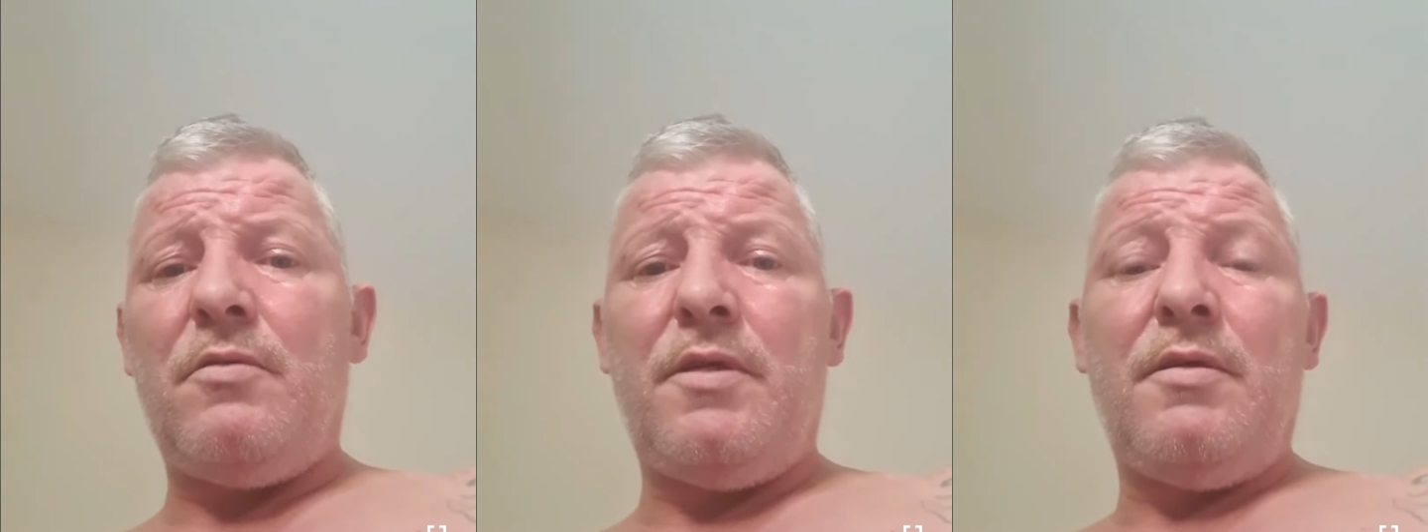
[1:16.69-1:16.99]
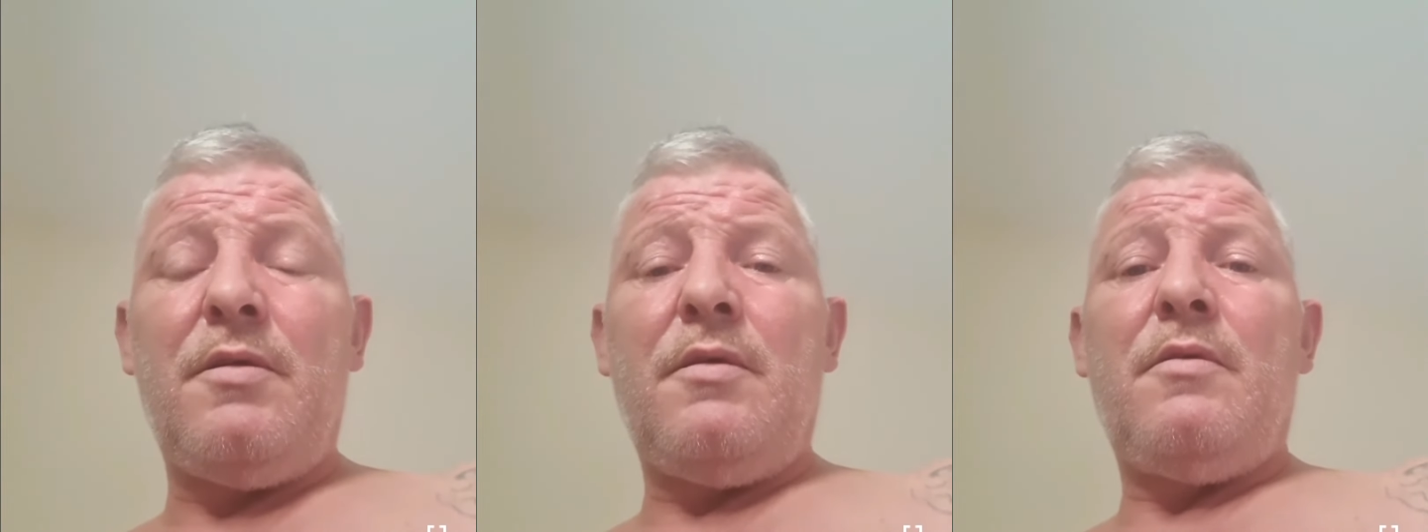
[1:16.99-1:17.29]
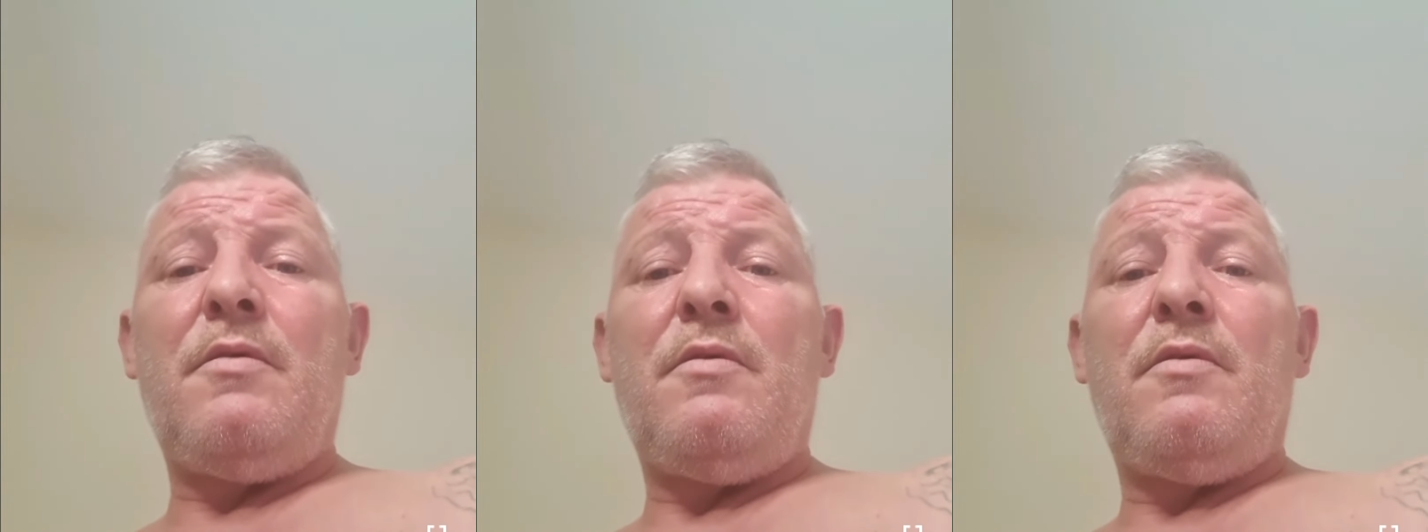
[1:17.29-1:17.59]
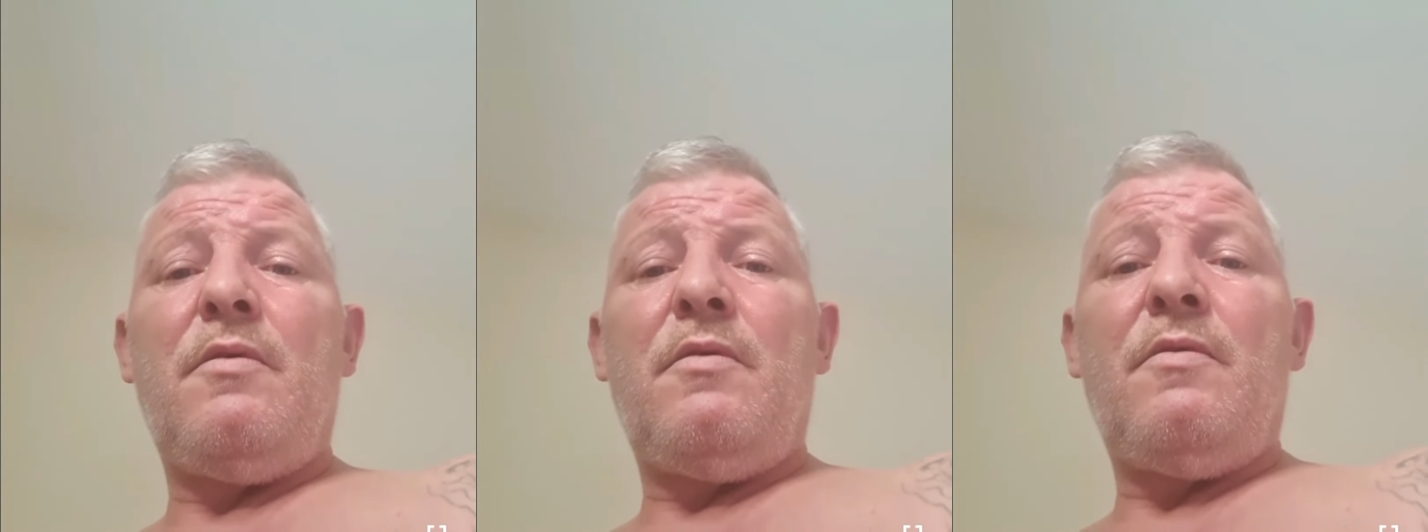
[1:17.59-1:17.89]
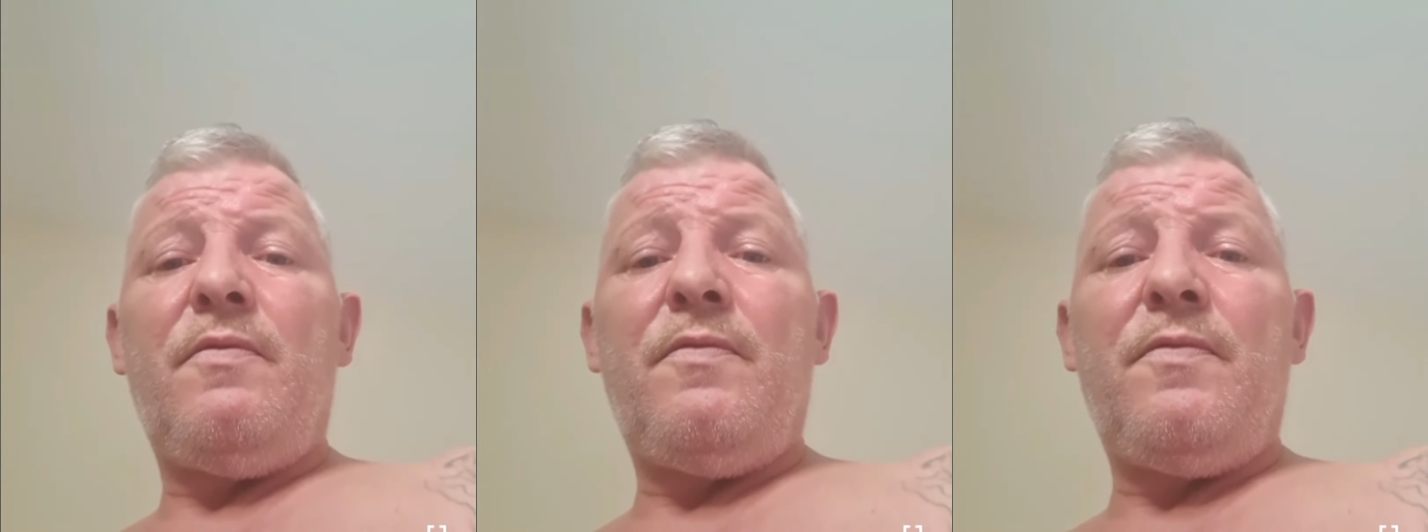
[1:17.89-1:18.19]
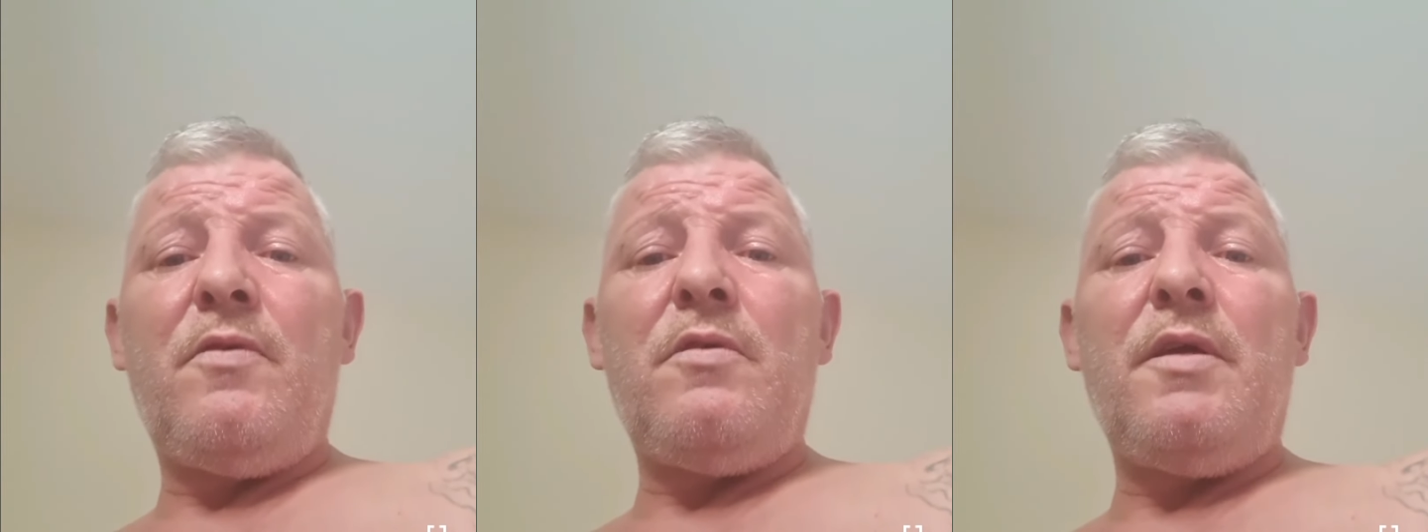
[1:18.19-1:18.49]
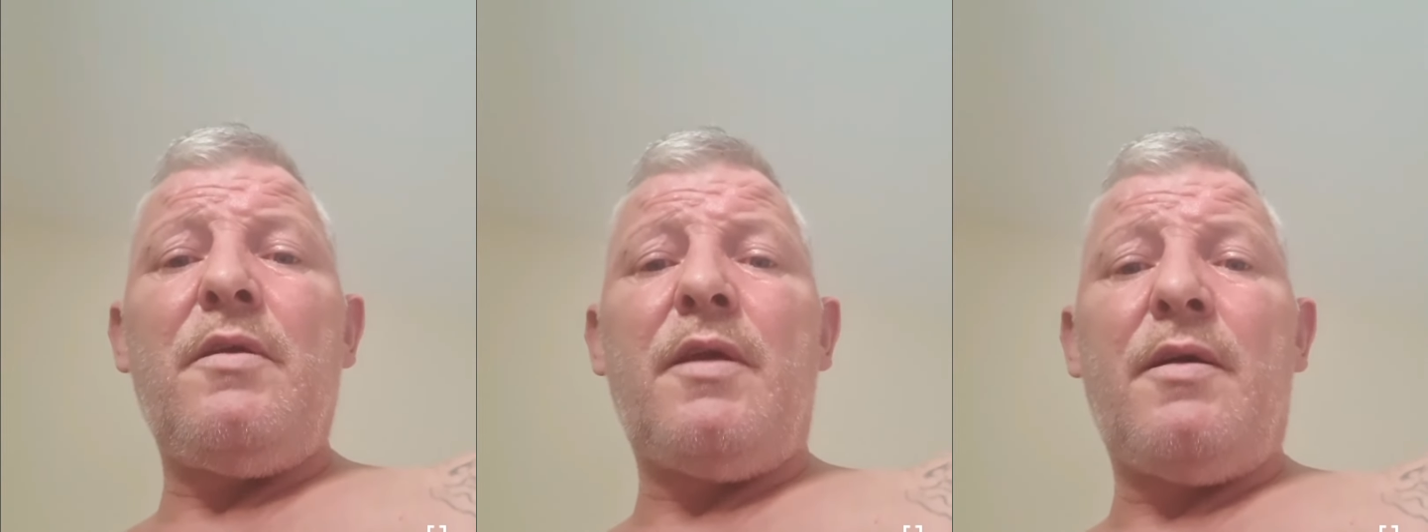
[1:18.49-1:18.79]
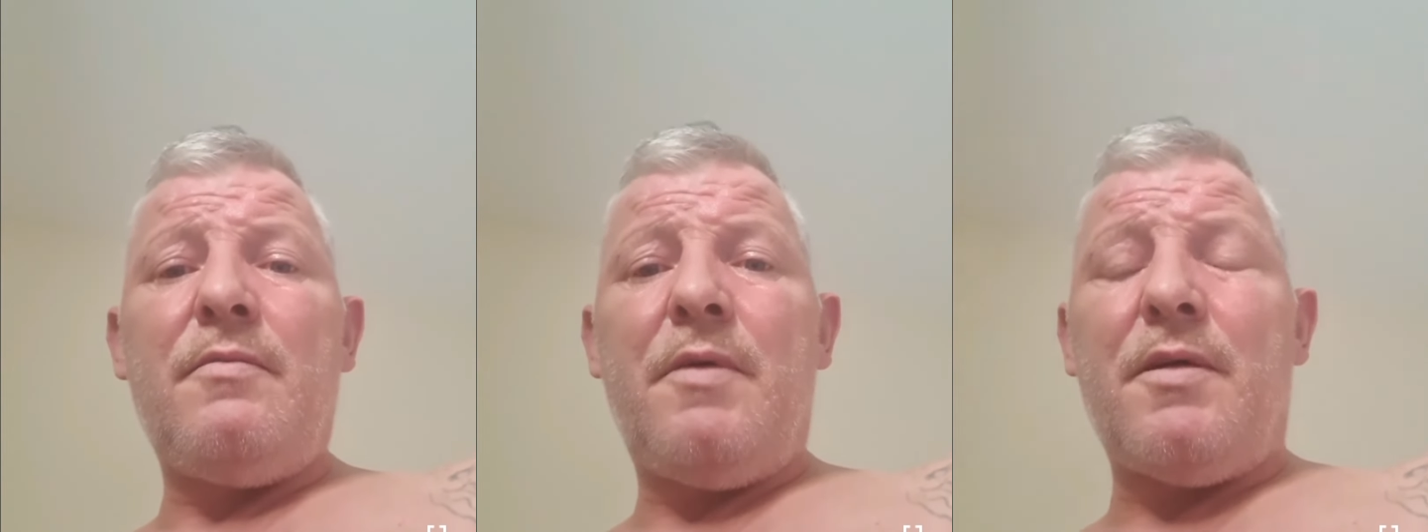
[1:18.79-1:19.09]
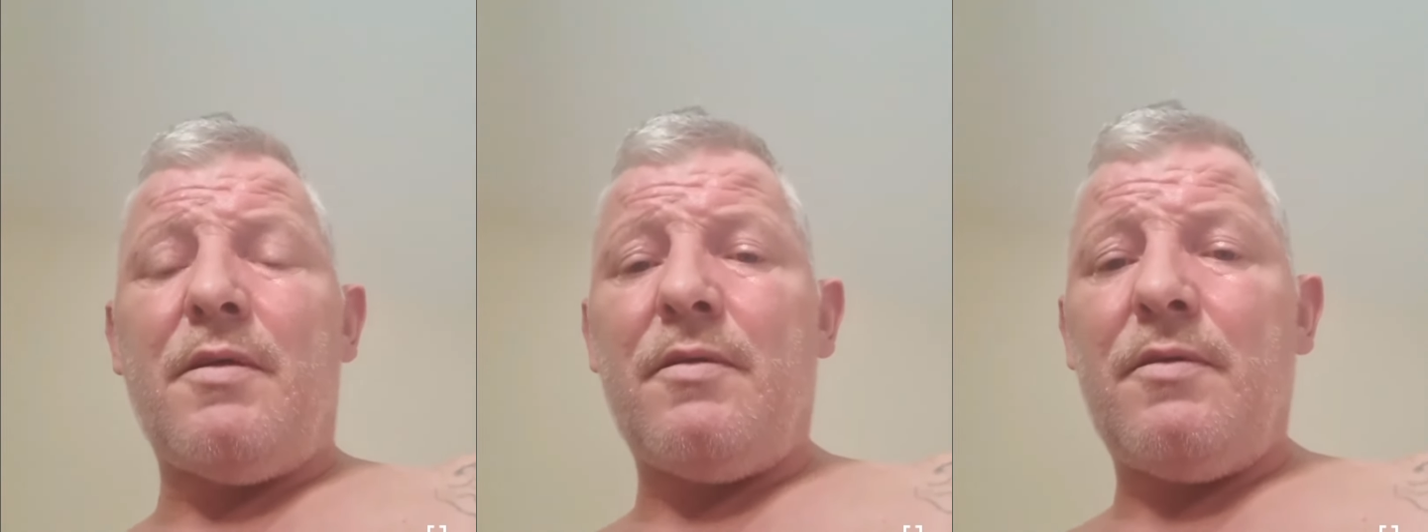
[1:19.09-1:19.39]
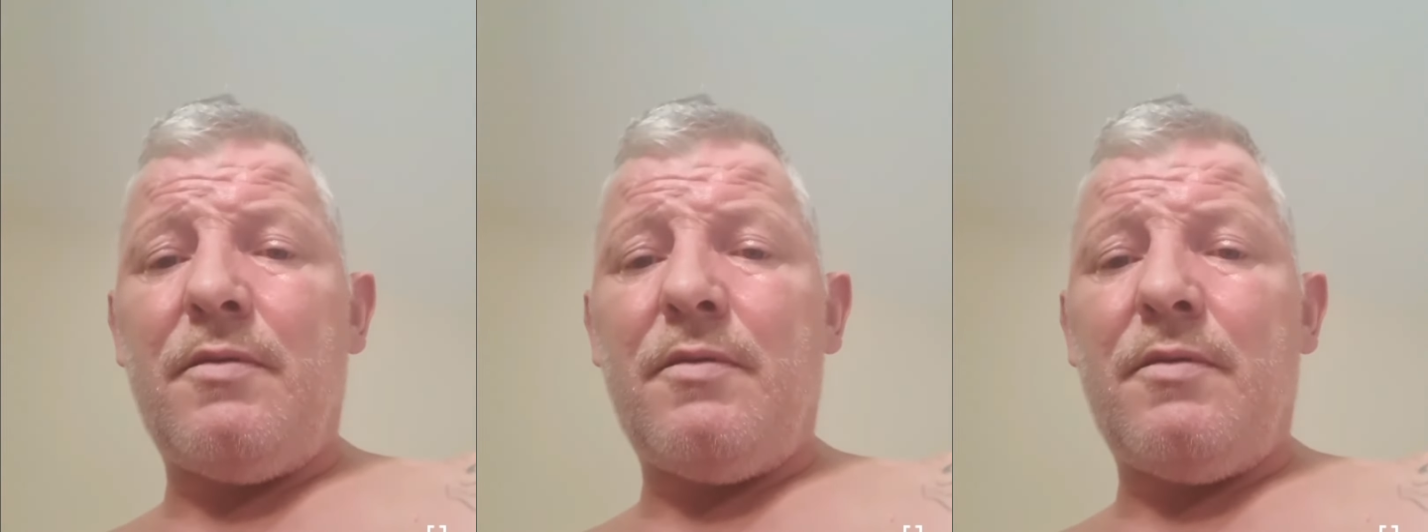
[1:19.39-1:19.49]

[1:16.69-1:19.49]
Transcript: the... Fucking hell, man.